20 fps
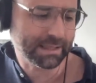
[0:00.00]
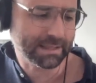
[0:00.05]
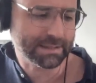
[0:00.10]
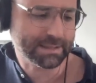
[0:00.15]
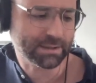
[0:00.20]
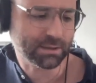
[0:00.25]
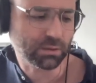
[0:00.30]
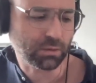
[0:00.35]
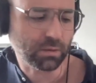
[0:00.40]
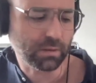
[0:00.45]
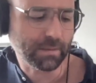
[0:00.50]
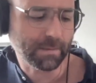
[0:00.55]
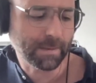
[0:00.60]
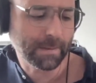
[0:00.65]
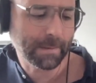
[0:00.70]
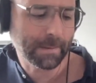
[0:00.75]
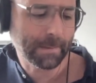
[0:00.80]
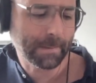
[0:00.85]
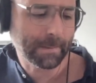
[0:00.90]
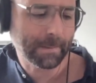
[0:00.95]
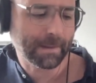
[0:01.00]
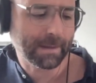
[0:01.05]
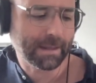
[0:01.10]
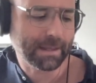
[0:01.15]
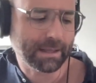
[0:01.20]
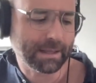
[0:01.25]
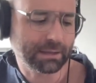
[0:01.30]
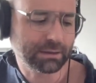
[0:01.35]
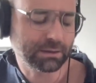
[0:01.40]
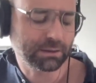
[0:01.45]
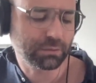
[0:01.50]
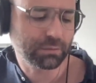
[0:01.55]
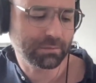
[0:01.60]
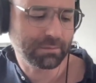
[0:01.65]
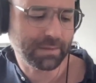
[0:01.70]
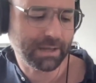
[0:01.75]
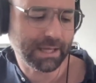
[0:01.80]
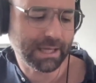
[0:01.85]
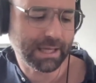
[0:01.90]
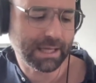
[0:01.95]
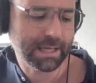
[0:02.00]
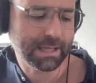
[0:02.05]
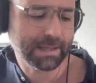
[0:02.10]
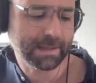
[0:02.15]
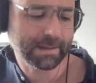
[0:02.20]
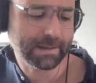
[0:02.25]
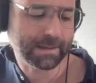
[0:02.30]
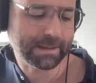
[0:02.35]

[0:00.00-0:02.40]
and so to me,